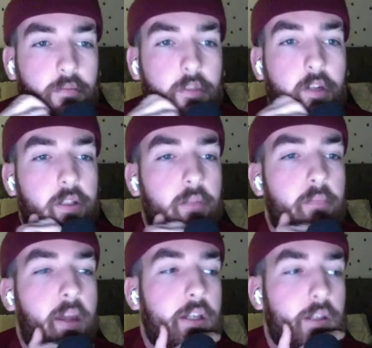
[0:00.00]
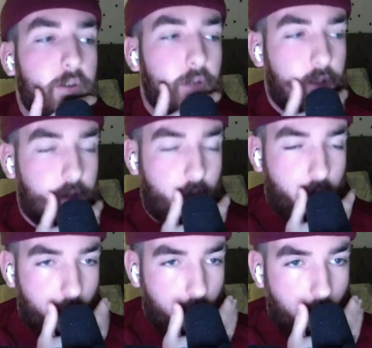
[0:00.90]
it's a banterous
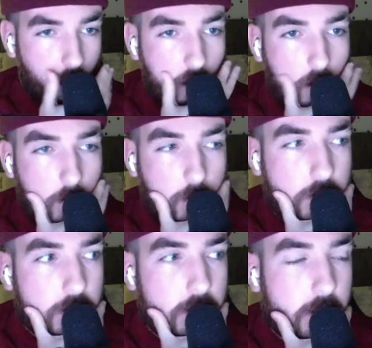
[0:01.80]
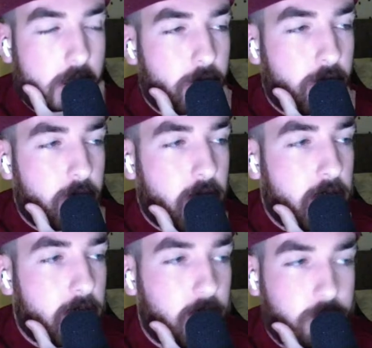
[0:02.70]
point to keep on
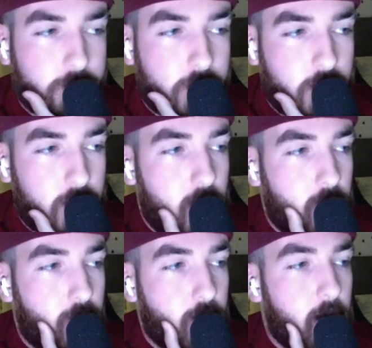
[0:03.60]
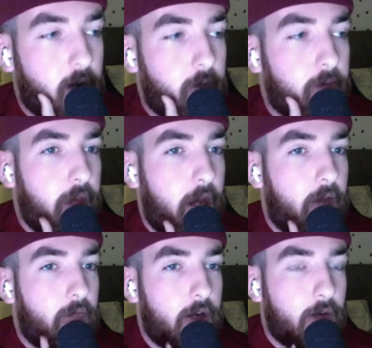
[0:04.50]
making, to keep bringing up that
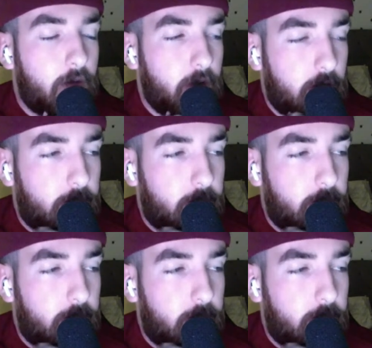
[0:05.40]
record.